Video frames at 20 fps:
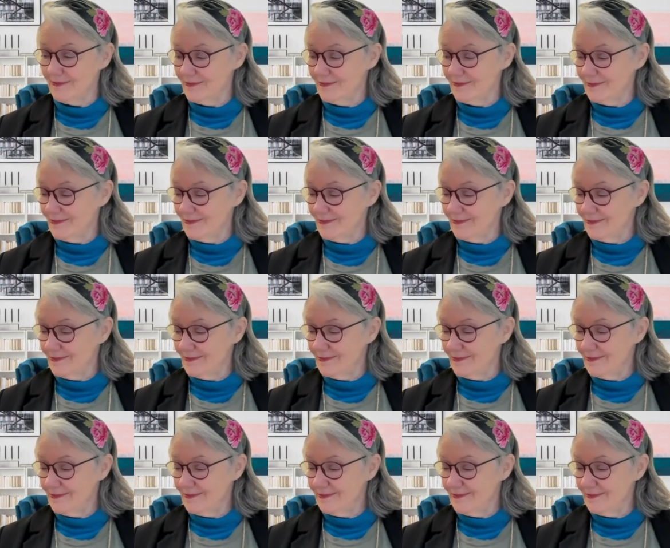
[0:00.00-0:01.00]

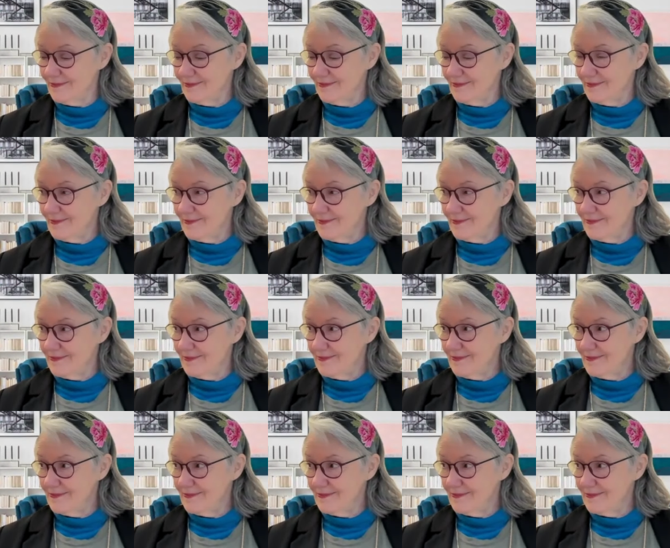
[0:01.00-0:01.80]
(silence)